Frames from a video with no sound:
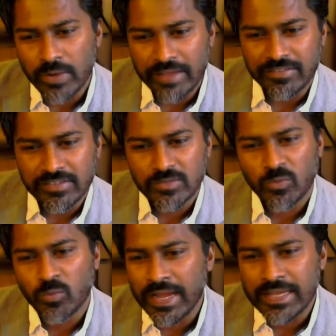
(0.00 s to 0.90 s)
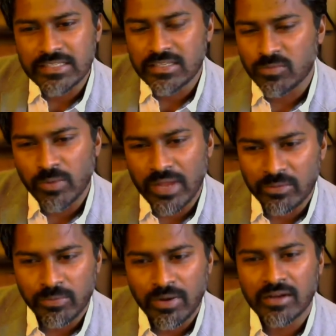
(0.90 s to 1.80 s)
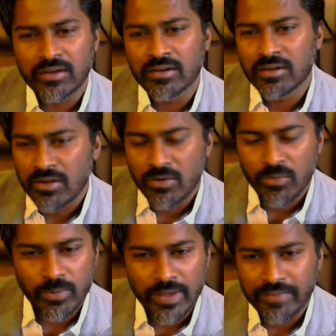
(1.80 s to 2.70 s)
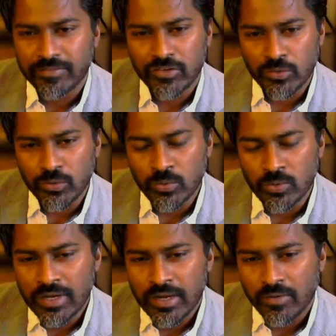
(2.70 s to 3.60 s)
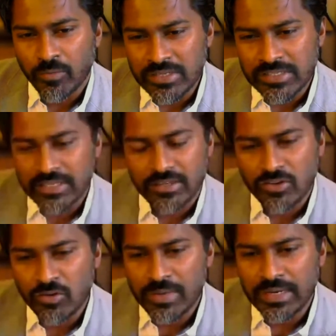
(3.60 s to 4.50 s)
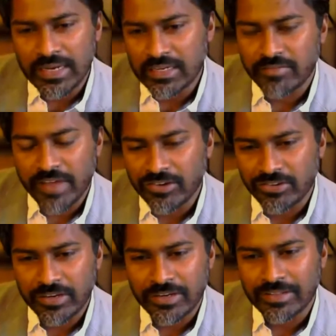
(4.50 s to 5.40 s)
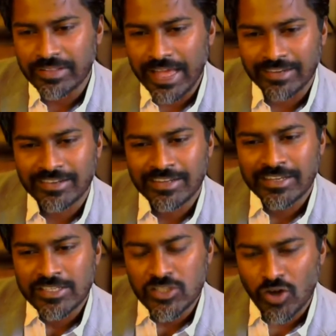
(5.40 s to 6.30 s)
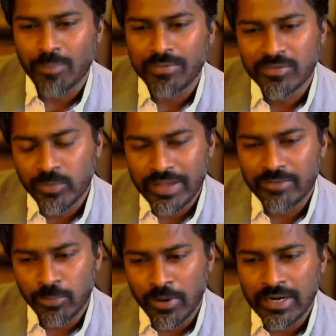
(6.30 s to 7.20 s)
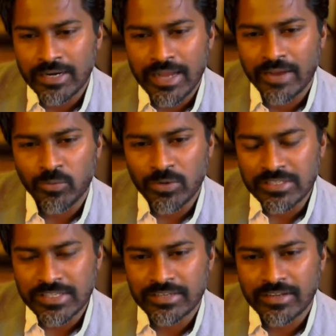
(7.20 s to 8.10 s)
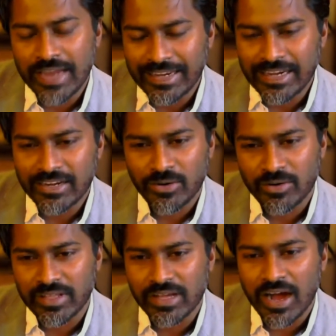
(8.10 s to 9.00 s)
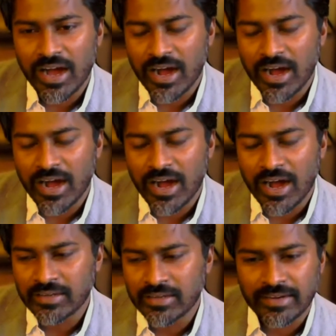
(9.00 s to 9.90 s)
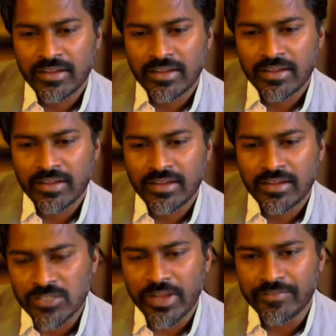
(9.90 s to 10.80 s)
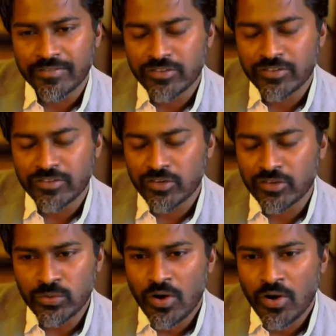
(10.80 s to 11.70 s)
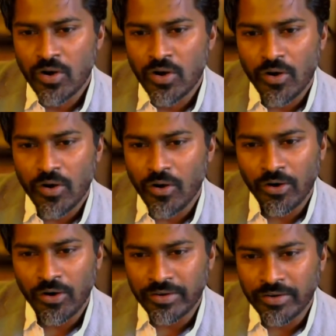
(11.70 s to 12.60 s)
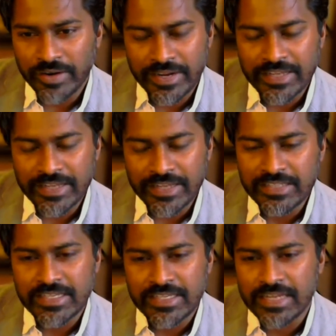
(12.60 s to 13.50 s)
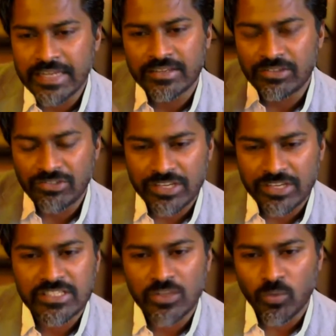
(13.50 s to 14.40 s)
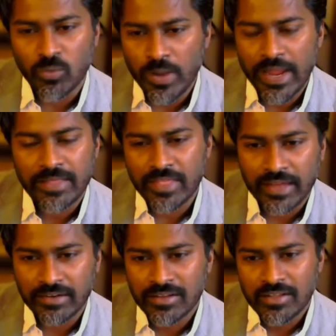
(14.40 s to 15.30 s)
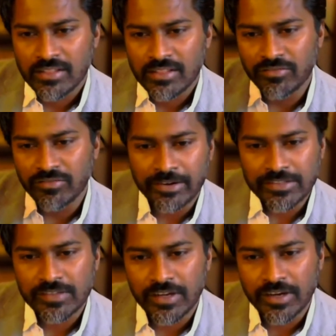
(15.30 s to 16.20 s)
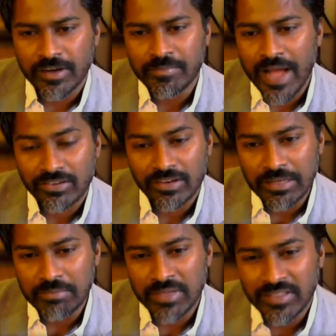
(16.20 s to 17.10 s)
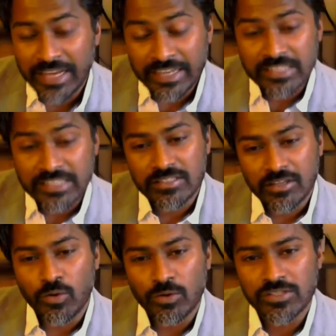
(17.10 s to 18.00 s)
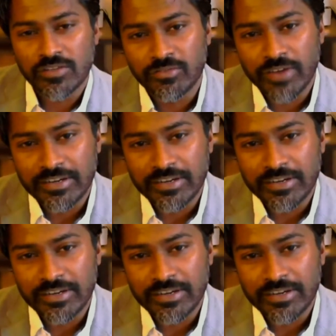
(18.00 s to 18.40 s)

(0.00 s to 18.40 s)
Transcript: Why is it wave one, wave two? Was it human intervention that stopped wave one, and was it a letting down of the guard that caused wave two? Or is it just the way that the virus actually, that is the course of the virus, the way it runs?